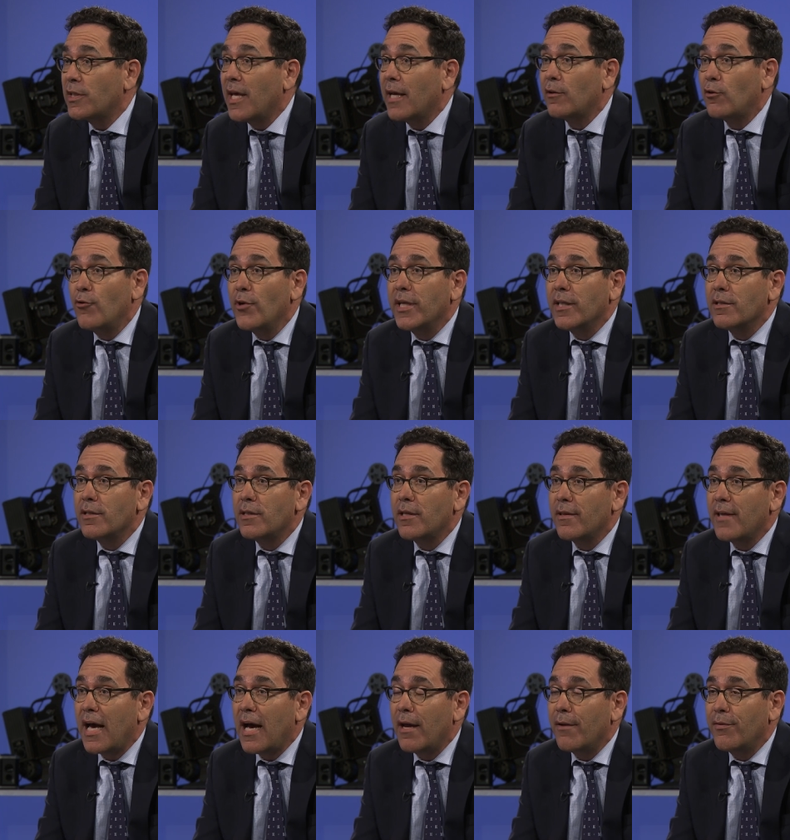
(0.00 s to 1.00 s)
lent credence
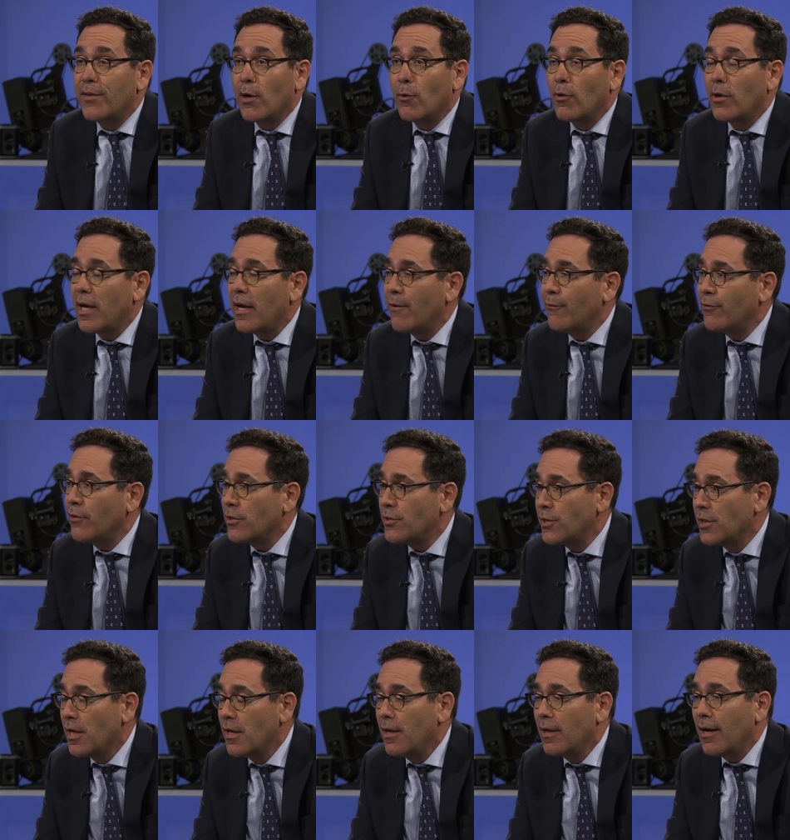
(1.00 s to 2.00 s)
to that. There were
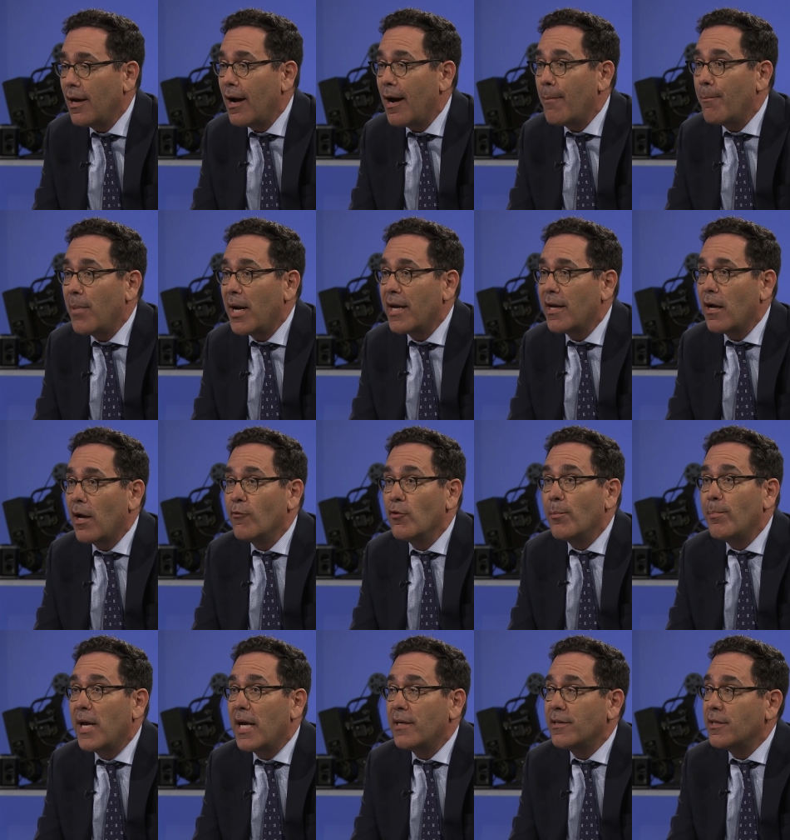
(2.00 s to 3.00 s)
efforts um, by
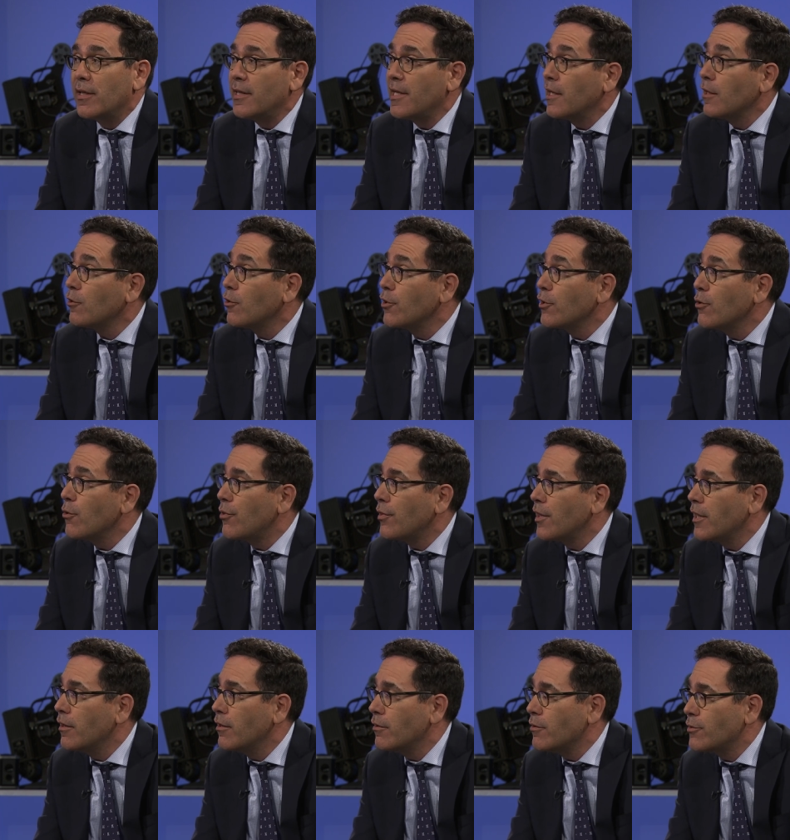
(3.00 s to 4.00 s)
unrepentant Hitler youth
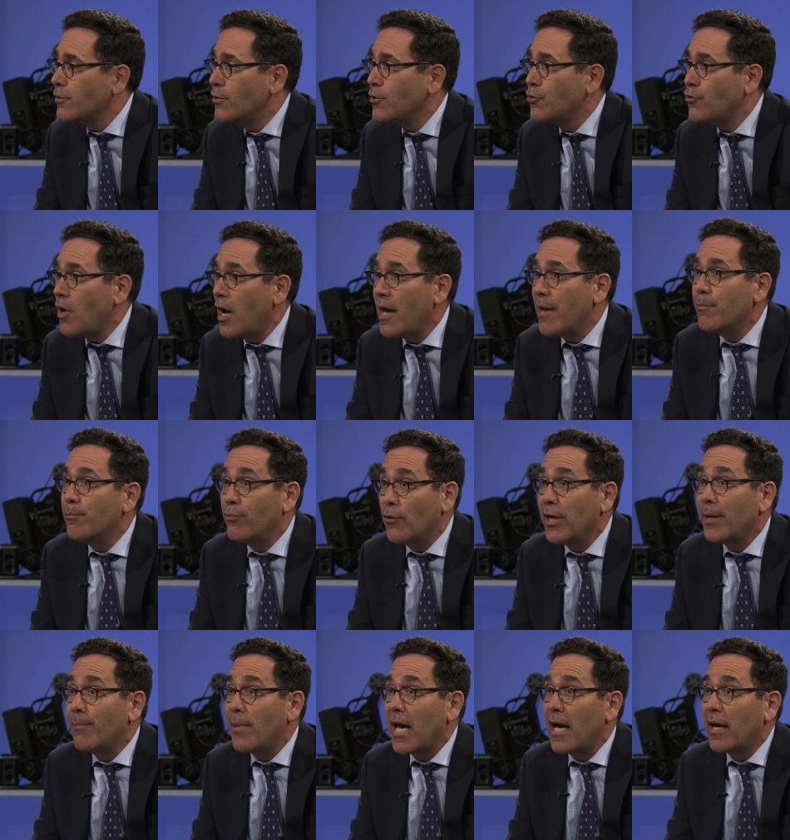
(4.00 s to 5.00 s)
leaders to try and
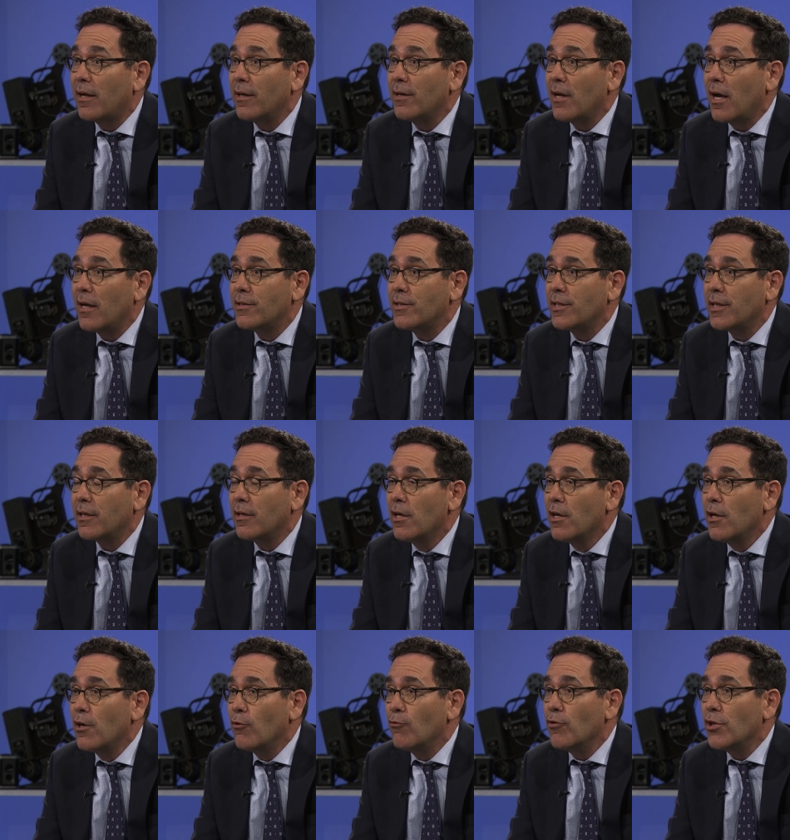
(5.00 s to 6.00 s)
bring back a Nazi
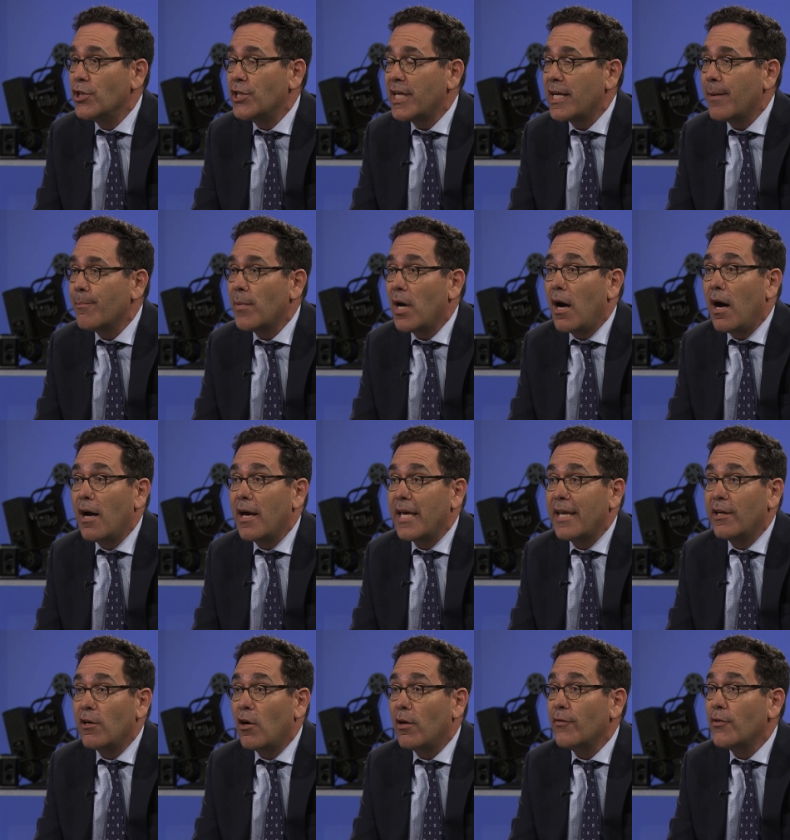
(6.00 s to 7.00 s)
regime. Uh,
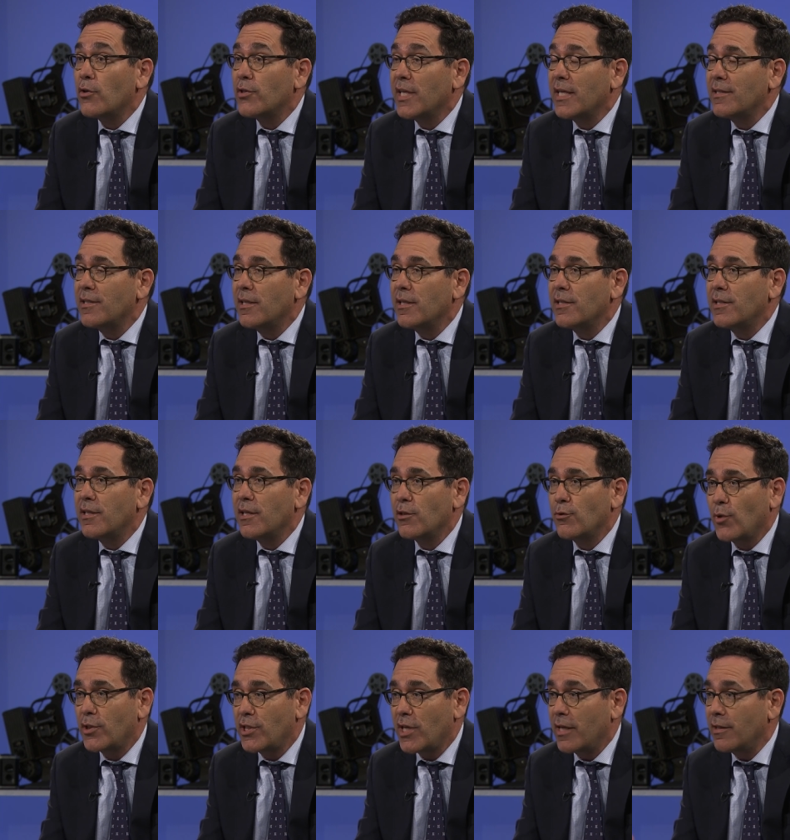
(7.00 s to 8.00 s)
and in all of those
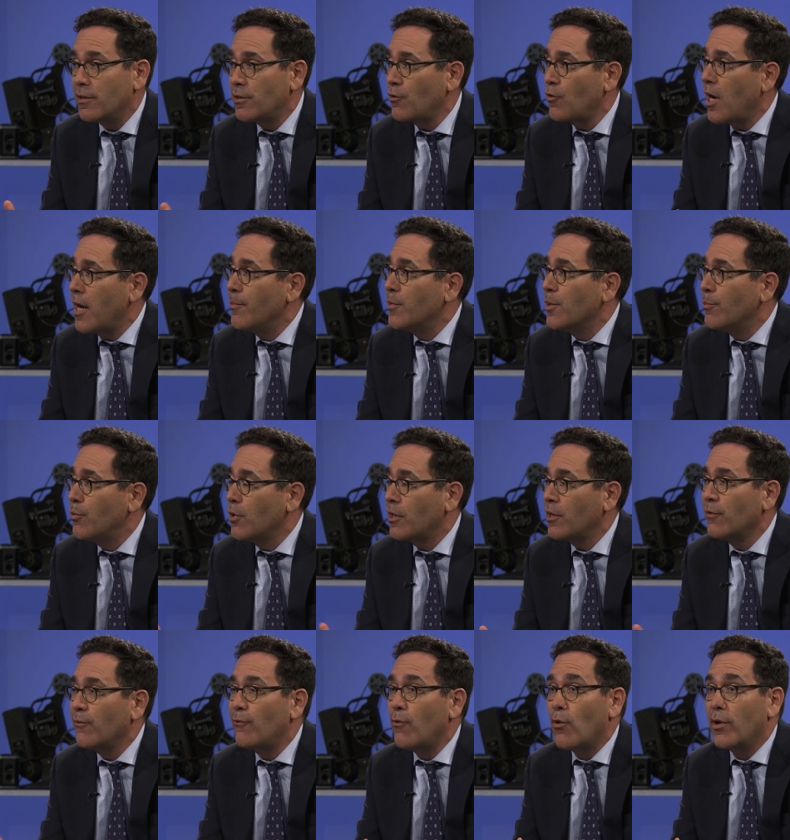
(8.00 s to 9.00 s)
instances, which I describe in the
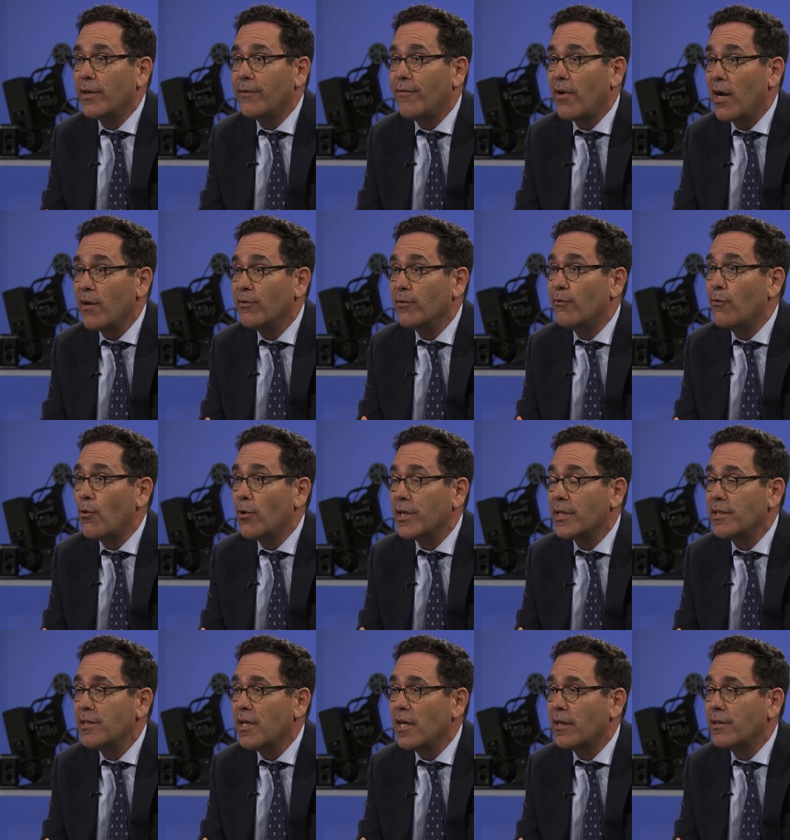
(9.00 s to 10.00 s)
book in 45 and
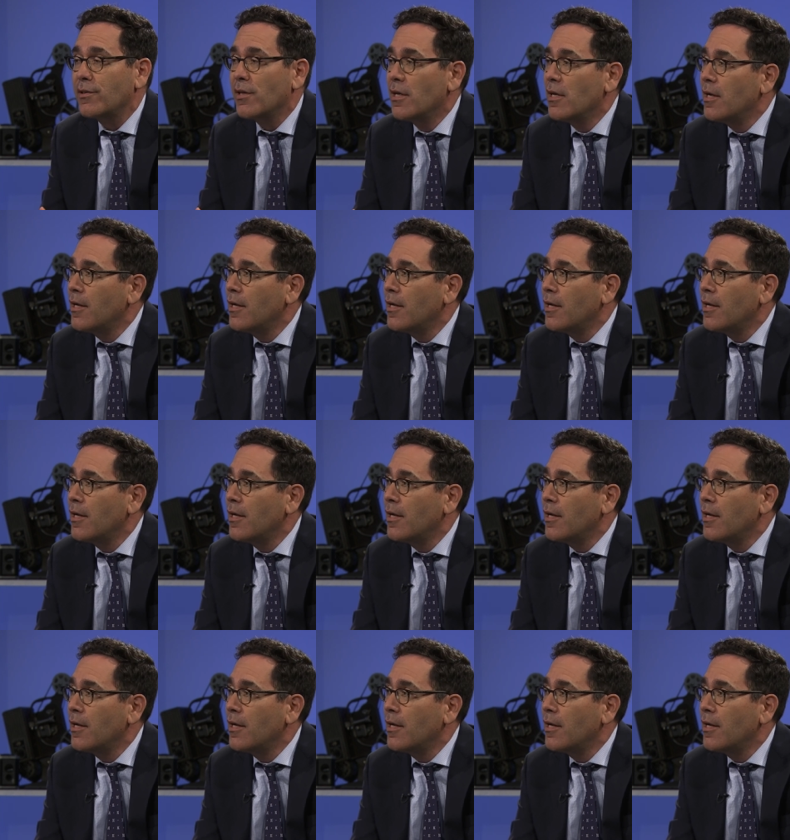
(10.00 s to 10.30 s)
46,